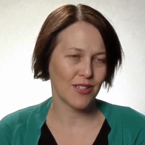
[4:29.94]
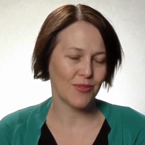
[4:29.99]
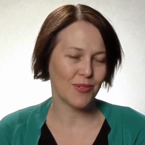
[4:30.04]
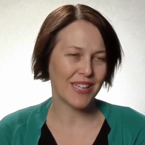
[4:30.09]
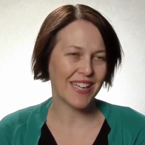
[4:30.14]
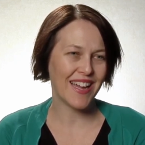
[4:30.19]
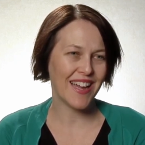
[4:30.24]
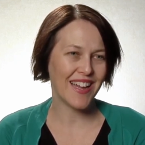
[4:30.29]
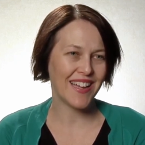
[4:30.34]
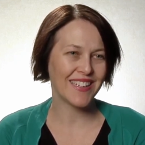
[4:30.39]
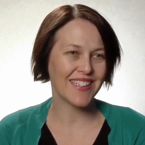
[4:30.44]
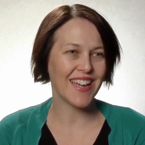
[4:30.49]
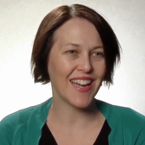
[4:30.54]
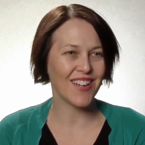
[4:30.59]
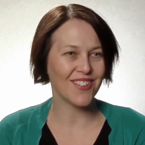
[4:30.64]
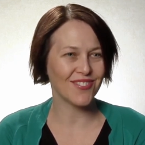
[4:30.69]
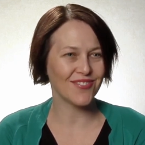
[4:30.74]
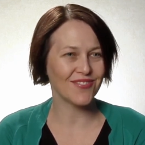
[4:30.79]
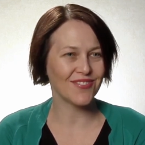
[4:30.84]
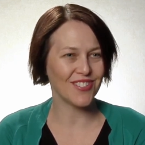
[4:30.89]
We can't
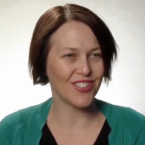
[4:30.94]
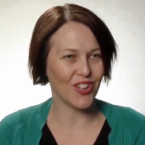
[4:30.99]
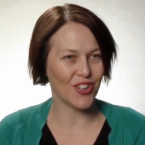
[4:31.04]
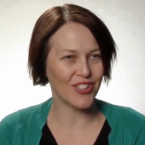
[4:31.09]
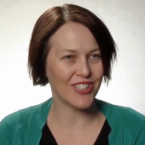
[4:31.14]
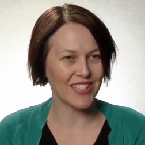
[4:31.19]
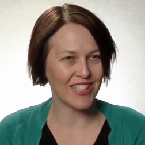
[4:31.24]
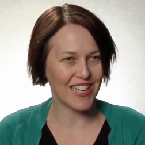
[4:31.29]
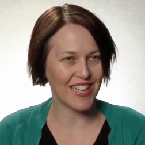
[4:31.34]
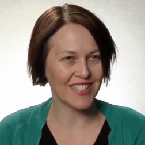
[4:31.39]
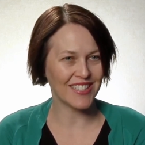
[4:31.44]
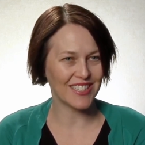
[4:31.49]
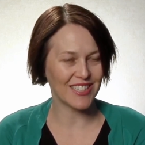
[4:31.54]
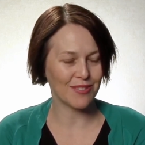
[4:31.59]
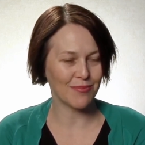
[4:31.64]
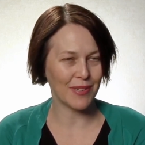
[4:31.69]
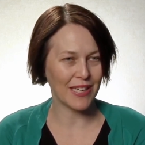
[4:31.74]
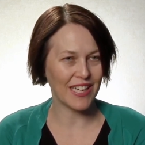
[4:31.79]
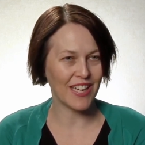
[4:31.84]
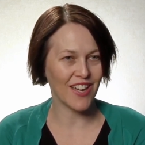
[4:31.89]
have longer
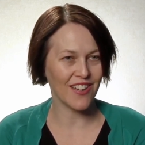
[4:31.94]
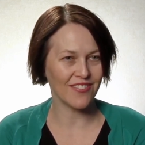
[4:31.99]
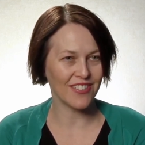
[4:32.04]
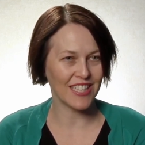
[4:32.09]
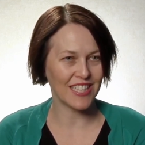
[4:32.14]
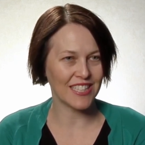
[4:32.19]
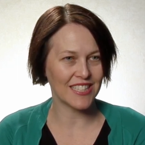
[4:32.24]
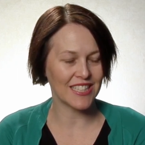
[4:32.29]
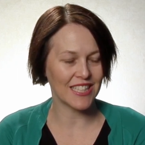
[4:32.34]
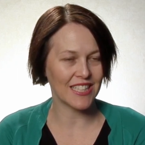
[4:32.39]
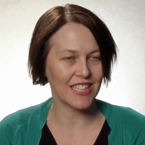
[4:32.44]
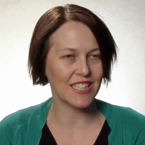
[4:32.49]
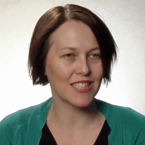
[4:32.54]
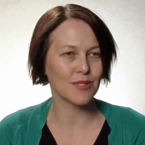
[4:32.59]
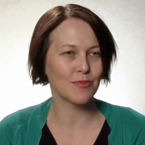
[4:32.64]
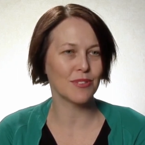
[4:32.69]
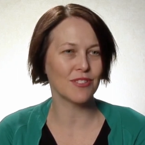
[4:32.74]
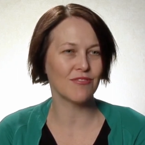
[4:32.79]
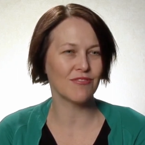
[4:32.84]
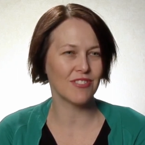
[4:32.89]
lasting PIVs
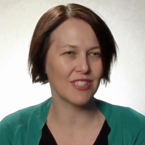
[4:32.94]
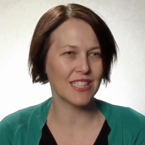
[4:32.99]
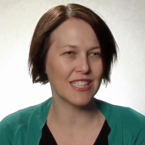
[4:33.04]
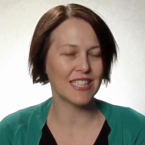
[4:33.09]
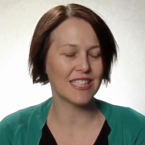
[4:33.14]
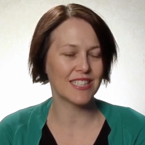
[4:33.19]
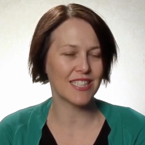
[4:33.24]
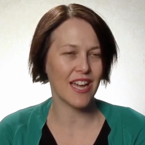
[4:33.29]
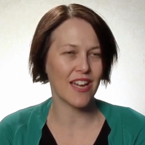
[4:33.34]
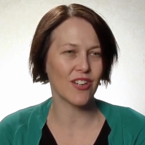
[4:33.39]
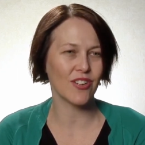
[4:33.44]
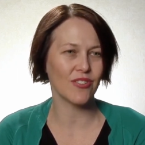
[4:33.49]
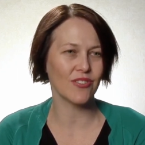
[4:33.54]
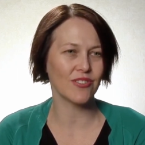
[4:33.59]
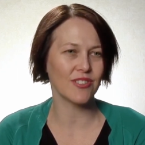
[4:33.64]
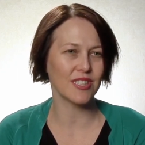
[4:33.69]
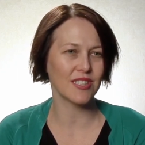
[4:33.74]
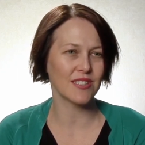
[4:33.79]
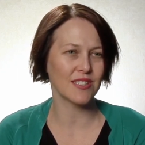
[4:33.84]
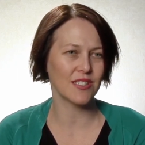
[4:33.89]
unless we really
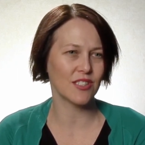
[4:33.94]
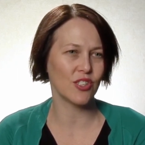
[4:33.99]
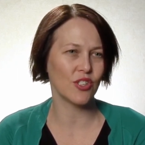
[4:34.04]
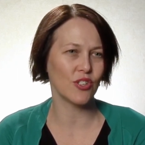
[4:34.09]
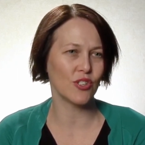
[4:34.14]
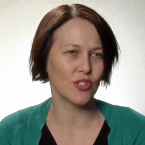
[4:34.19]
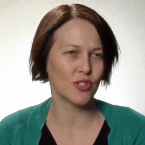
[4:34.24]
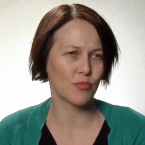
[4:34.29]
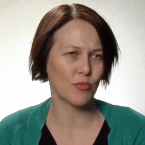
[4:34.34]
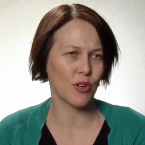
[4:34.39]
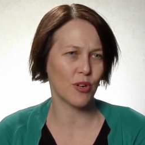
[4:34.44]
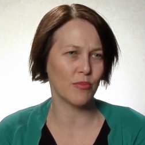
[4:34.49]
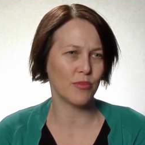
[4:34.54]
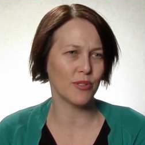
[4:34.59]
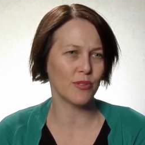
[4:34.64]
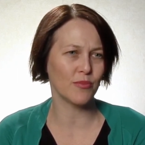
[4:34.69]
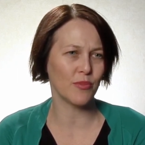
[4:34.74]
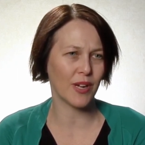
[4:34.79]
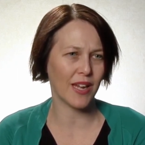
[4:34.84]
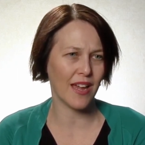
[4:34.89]
tackle this huge
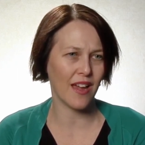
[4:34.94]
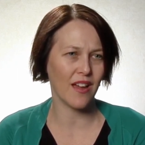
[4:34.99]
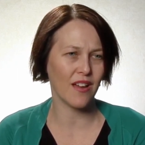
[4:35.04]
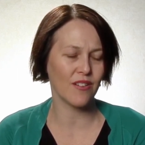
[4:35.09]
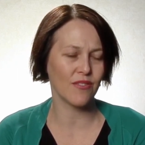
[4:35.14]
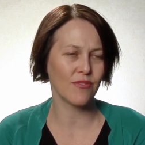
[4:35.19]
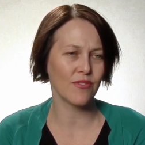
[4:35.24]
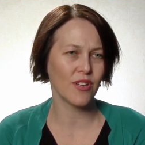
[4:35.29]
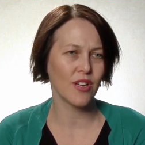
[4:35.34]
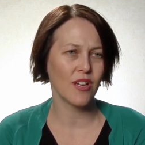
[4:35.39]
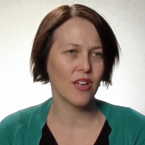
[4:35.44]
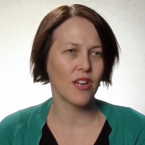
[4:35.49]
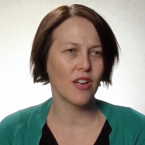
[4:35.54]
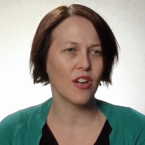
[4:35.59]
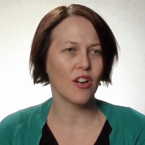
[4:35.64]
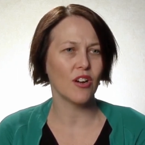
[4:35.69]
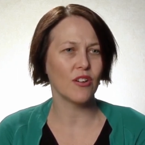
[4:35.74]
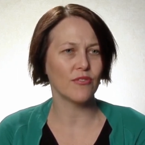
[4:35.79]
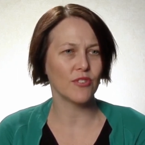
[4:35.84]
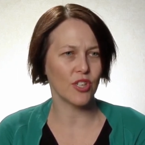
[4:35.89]
problem we have
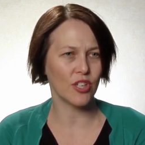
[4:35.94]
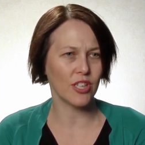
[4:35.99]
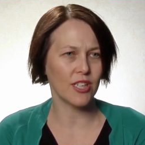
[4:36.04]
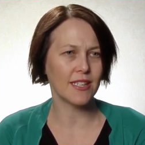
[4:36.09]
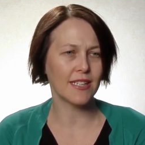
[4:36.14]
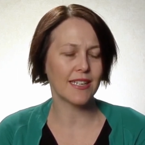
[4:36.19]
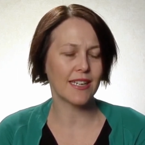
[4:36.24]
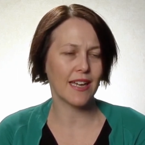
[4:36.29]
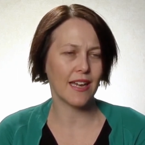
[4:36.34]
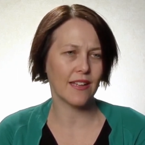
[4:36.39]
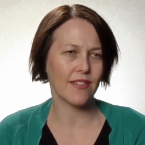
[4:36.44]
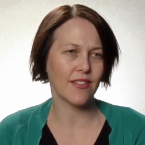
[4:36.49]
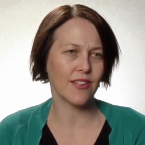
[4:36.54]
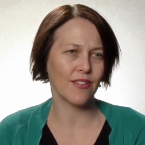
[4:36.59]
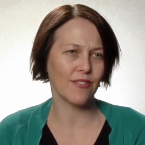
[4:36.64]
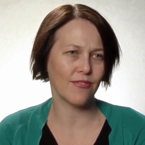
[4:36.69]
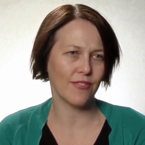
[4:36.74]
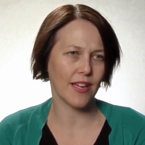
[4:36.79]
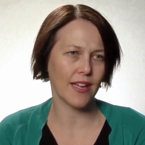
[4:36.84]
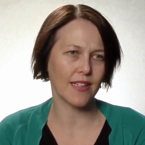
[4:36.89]
of early
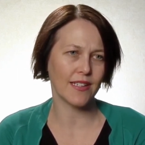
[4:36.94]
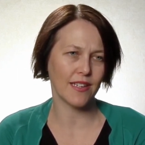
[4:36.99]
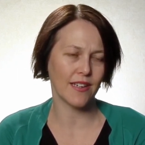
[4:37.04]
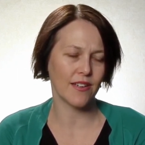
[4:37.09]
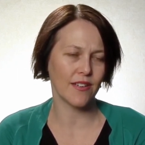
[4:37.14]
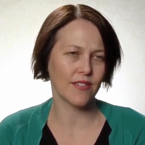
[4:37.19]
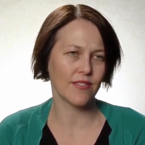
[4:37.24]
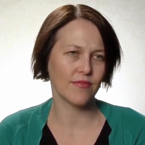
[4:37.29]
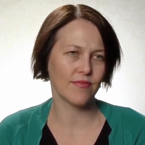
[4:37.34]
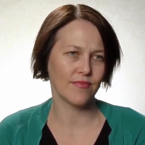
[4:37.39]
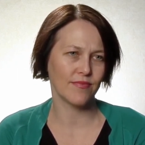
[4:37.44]
catheter failure.